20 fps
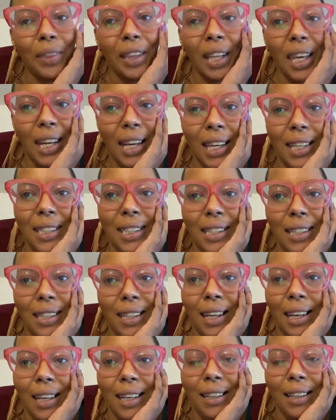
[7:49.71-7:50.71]
And I did
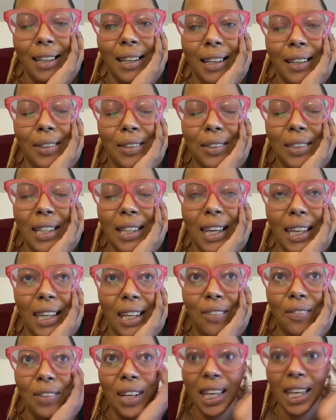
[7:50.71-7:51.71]
like, I
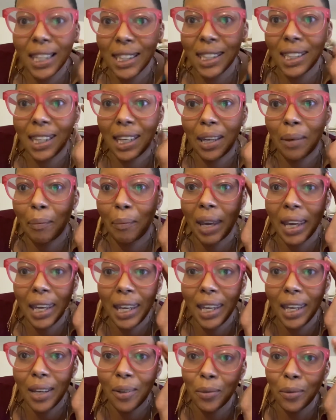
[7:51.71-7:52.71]
negative Nancy in my
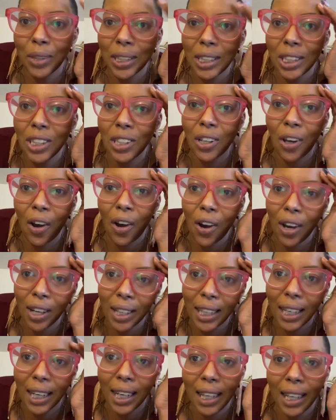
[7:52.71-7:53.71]
head was
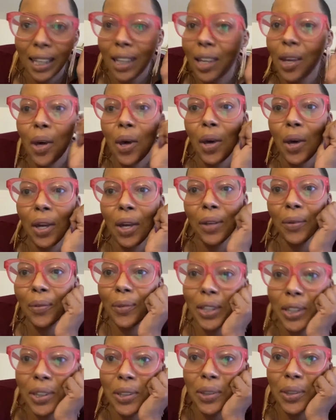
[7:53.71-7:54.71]
talking like, what
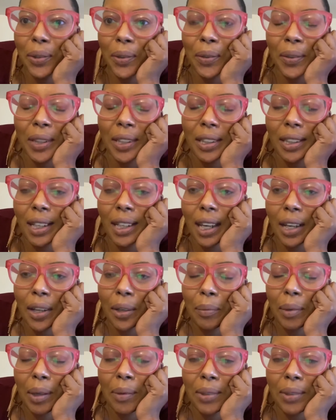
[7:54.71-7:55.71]
are you doing? You're not
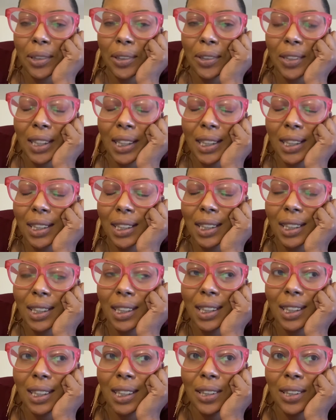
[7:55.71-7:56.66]
gonna be able to do this.